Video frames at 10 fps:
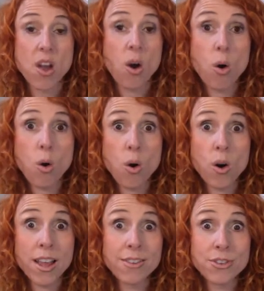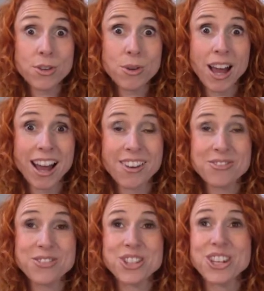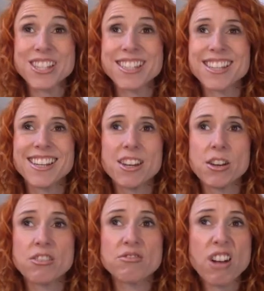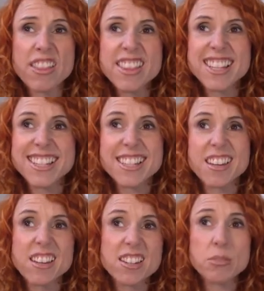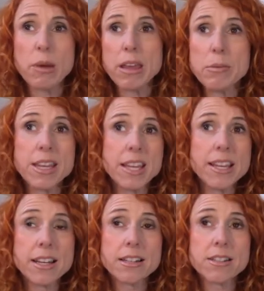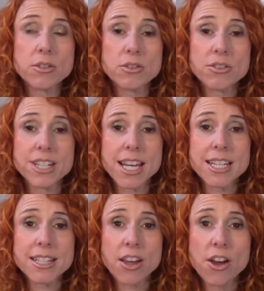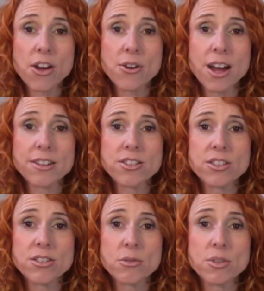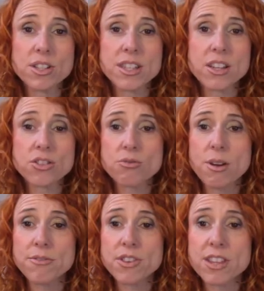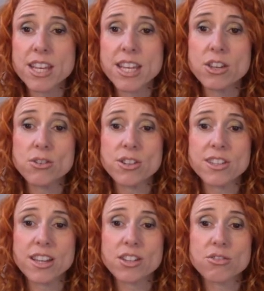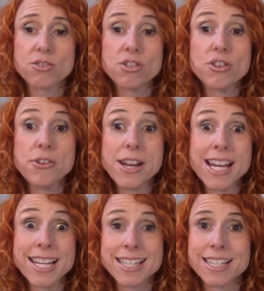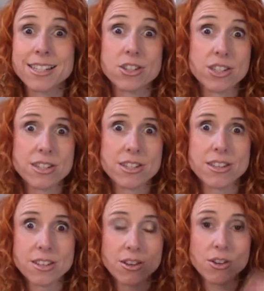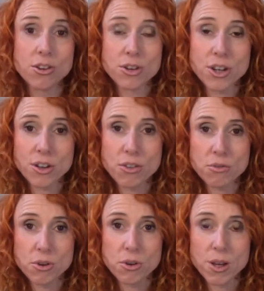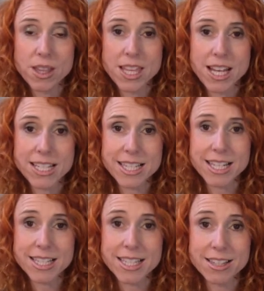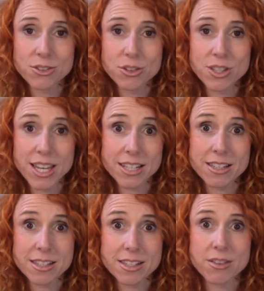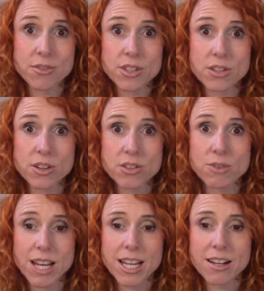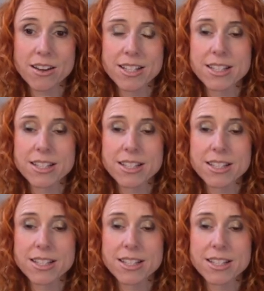Or if you have just run this search maybe 2 or 3 days ago and you don't want to search through everything, you could search through newly listed just to look through the listings until you get to the stuff you start to recognize.